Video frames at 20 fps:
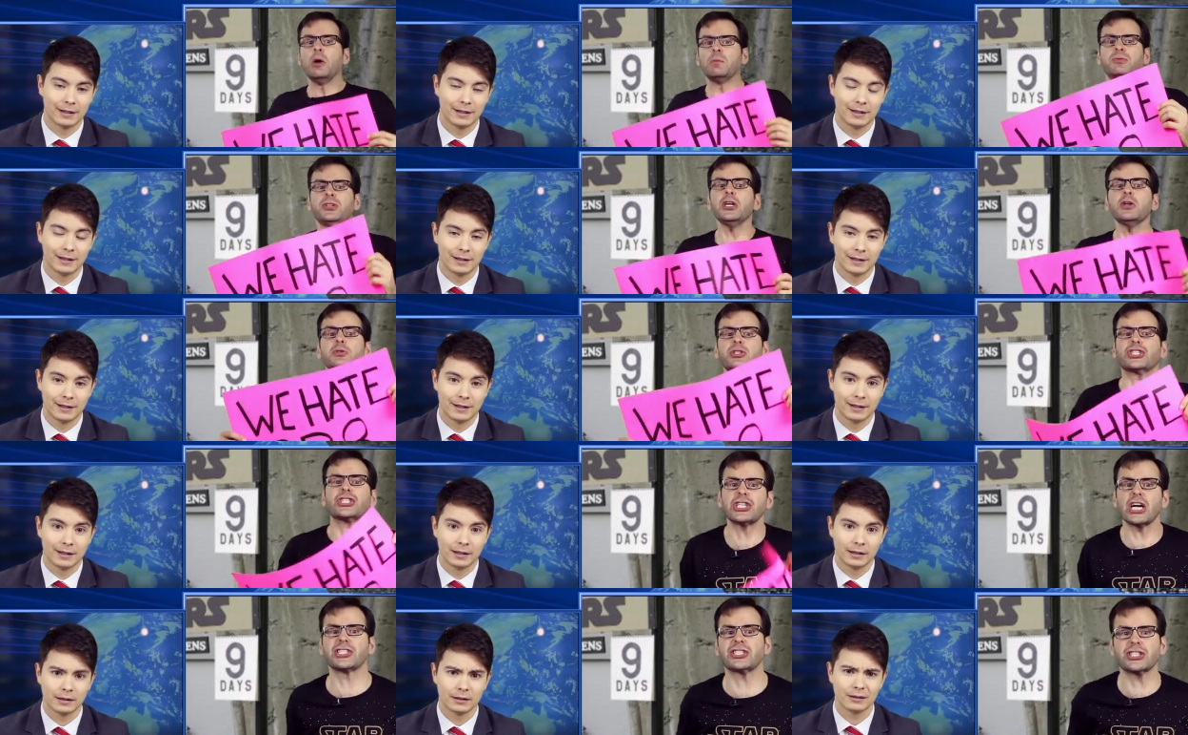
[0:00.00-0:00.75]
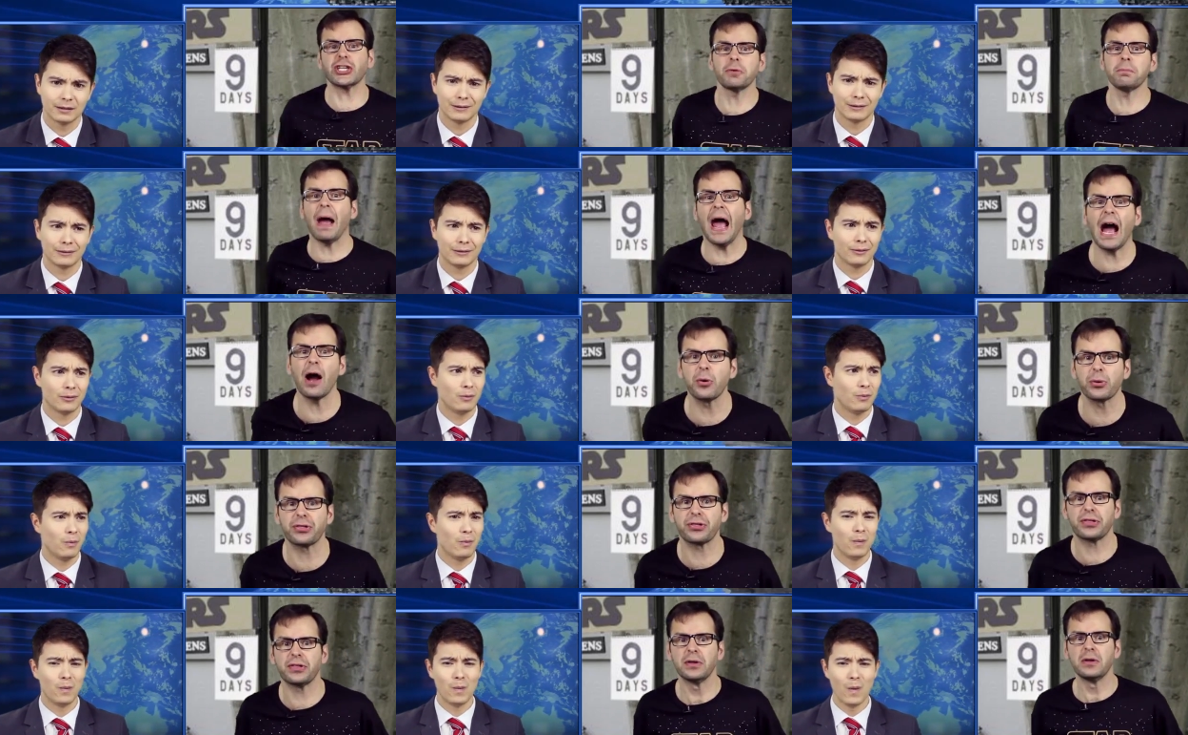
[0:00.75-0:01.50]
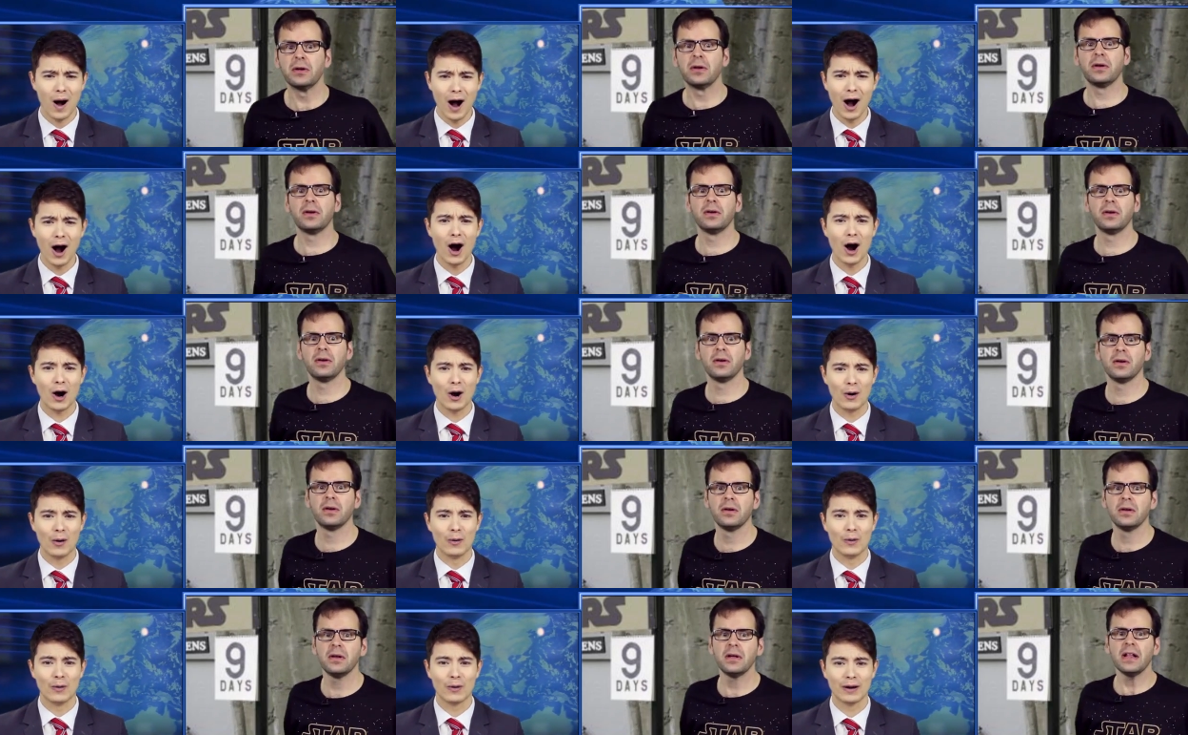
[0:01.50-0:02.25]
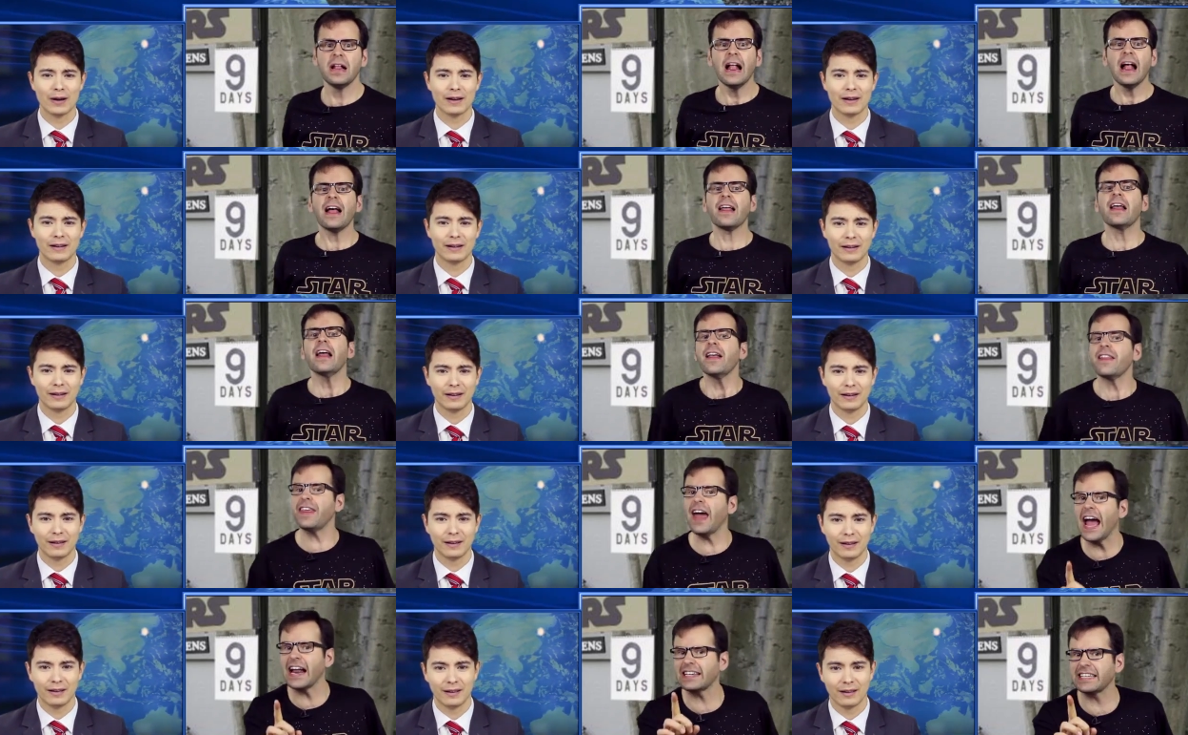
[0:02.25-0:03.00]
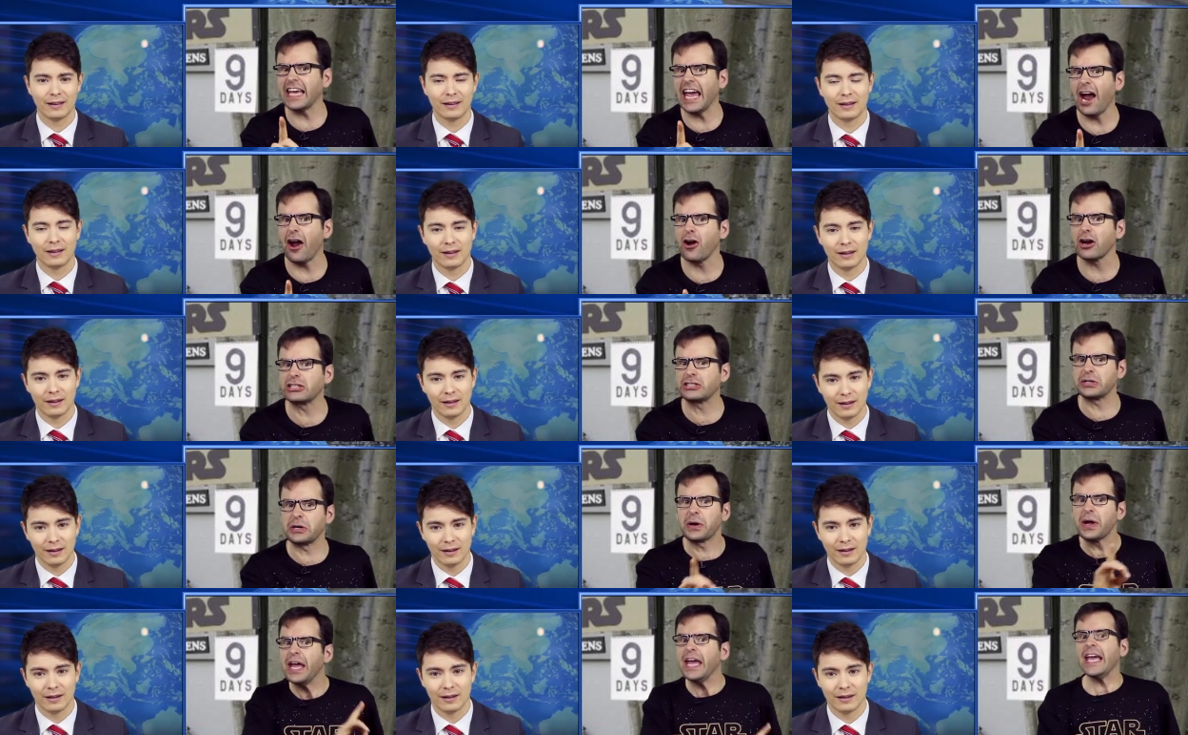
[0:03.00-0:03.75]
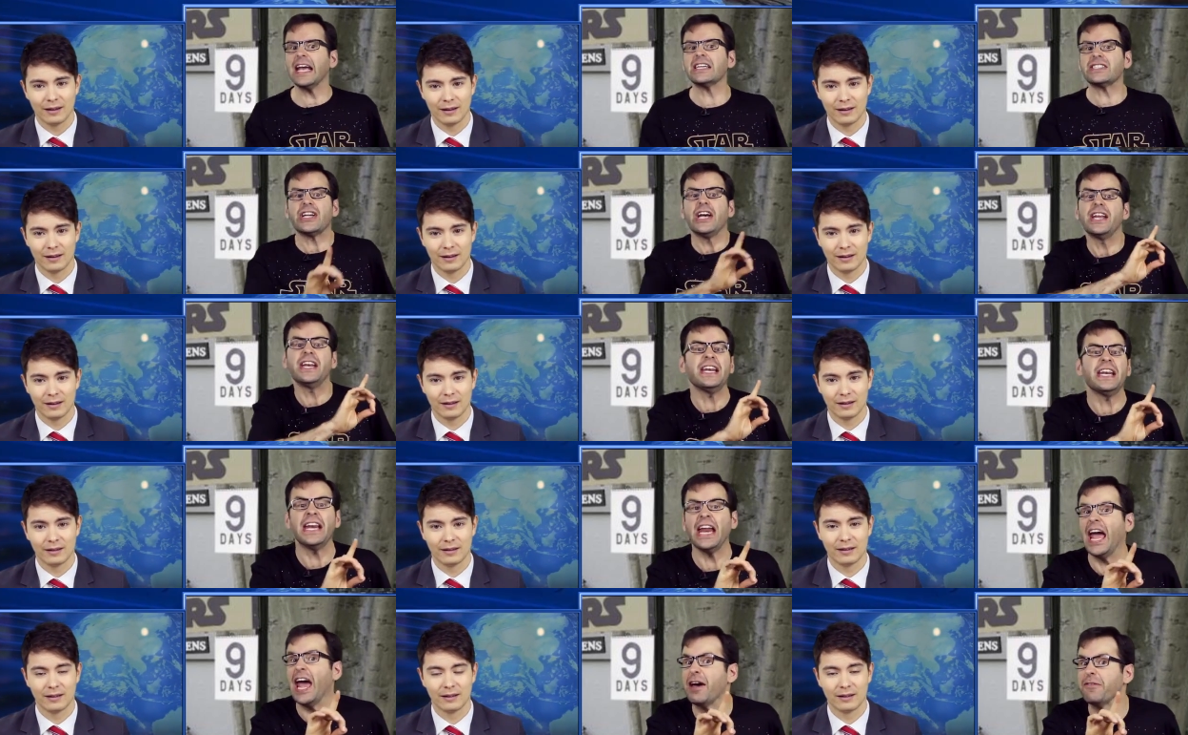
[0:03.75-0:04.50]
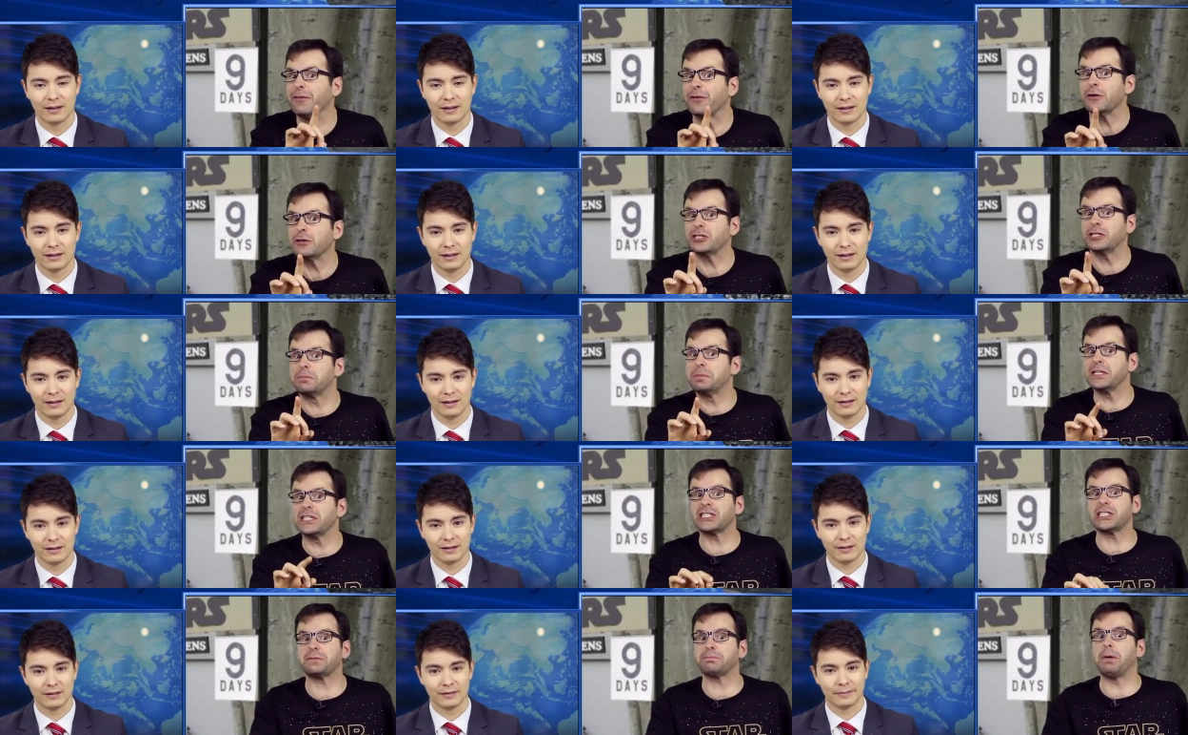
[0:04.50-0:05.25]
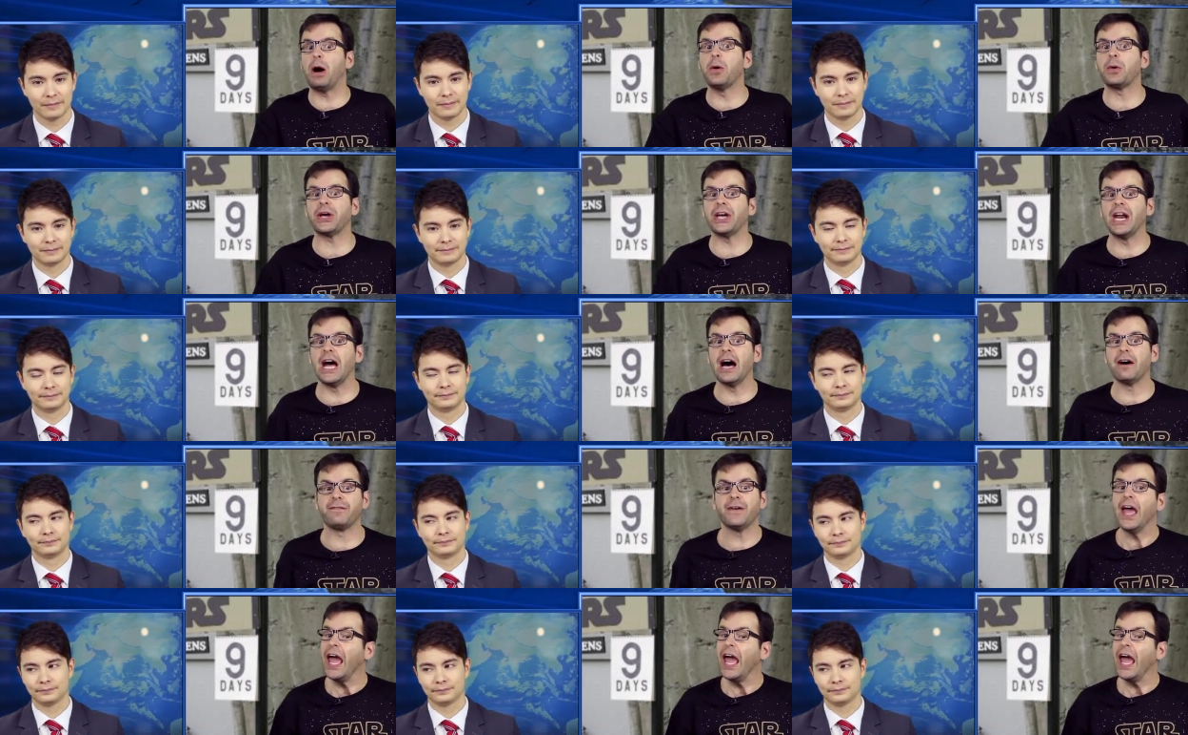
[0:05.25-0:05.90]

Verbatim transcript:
Speaker 1: You shut your mouth! Whoa! That character is never to be spoken of,